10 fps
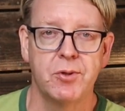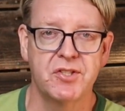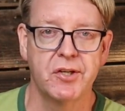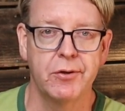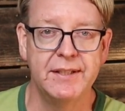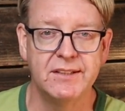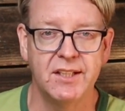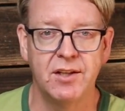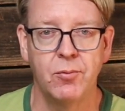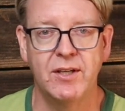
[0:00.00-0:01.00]
was
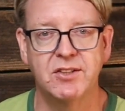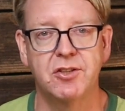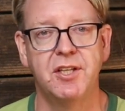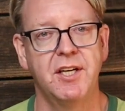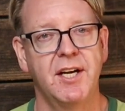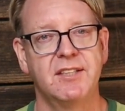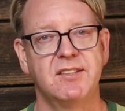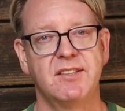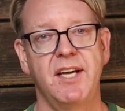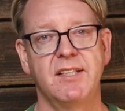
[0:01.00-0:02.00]
increasing in the western United
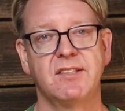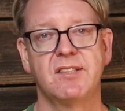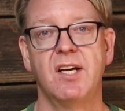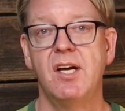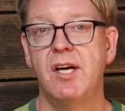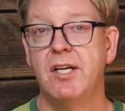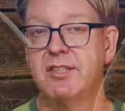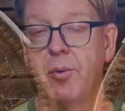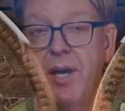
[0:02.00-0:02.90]
States, so